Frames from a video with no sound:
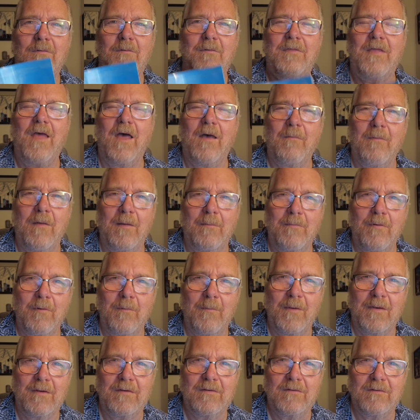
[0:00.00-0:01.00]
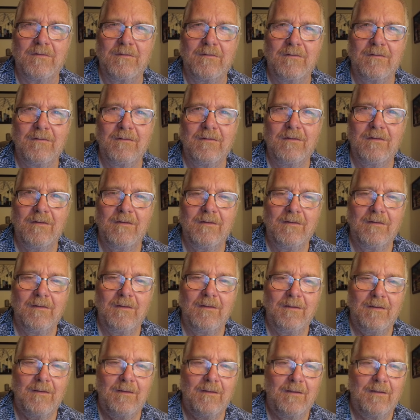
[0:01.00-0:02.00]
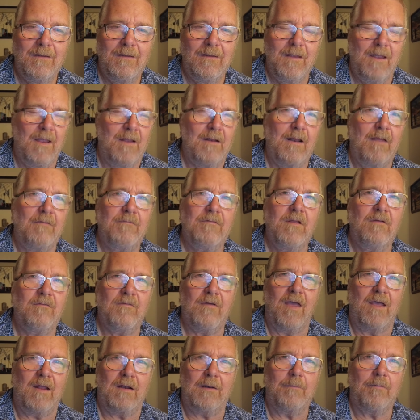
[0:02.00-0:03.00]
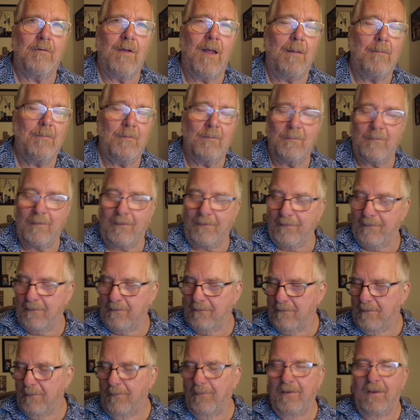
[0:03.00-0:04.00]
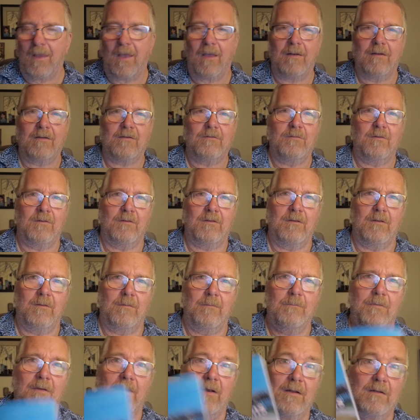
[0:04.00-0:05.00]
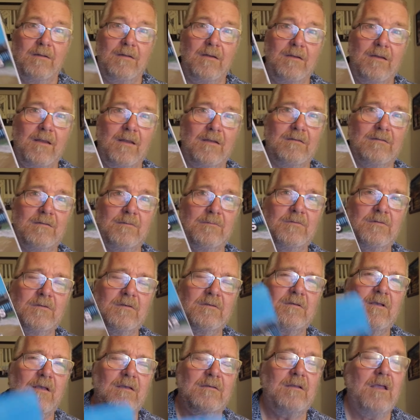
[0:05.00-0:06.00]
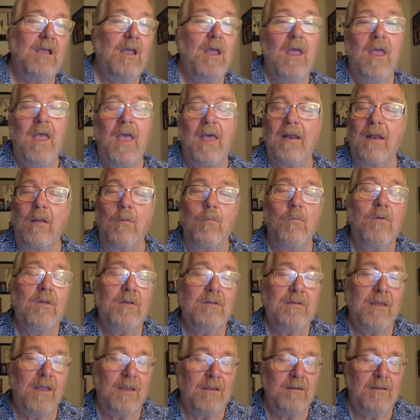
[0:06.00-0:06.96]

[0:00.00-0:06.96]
without my permission. And I've never had a problem with it, to be honest with you. But I did get some success. And I will tell